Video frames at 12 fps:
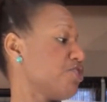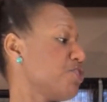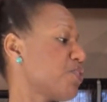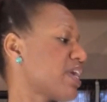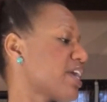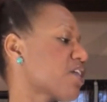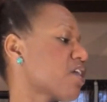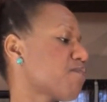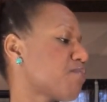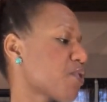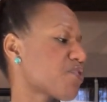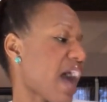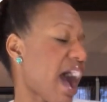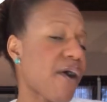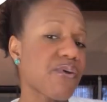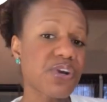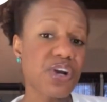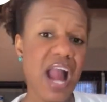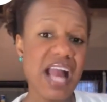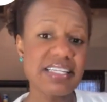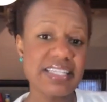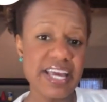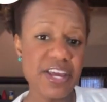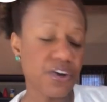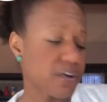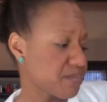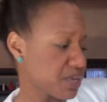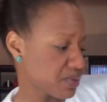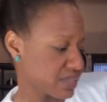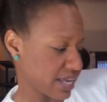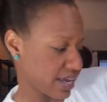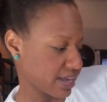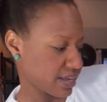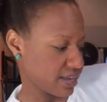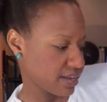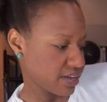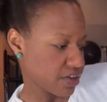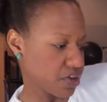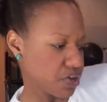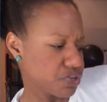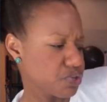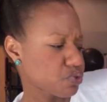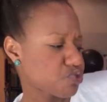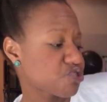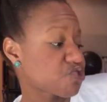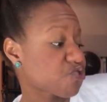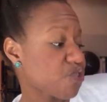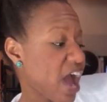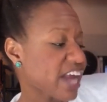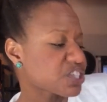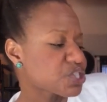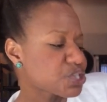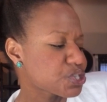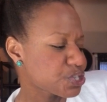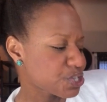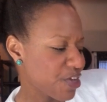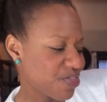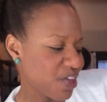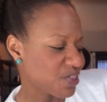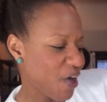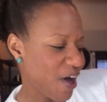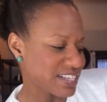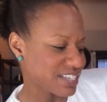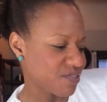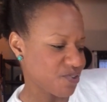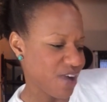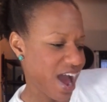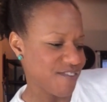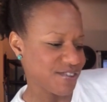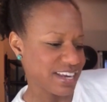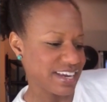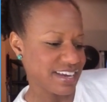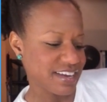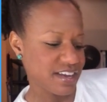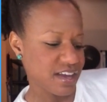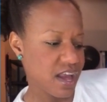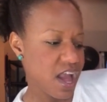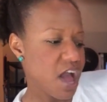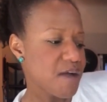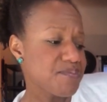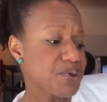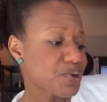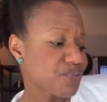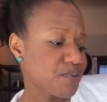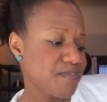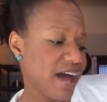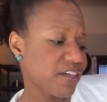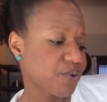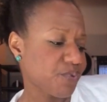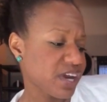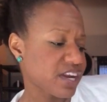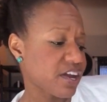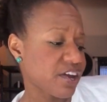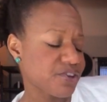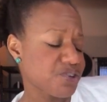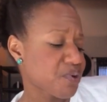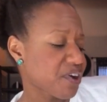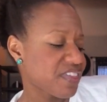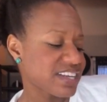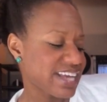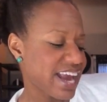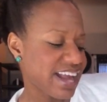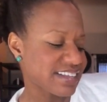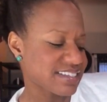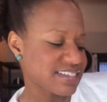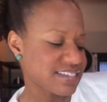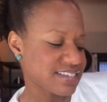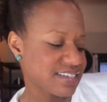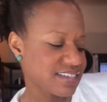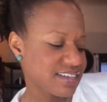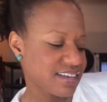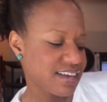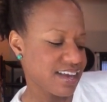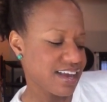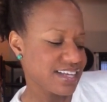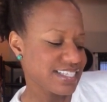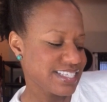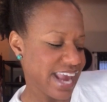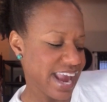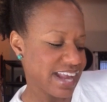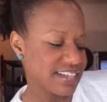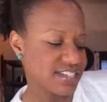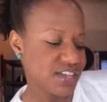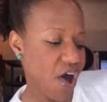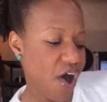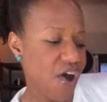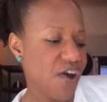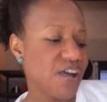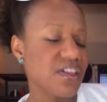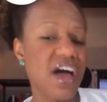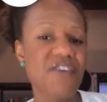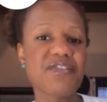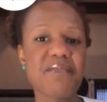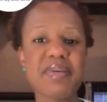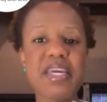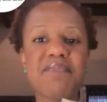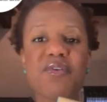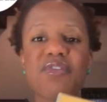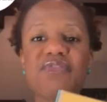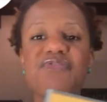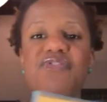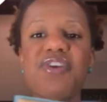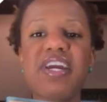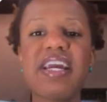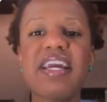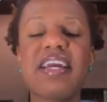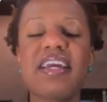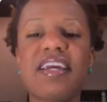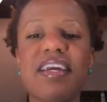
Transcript: You hear both outer and inner music. You stretch the laws of gravity. Beautiful ballerina, you are the dance. Dance all of the people free.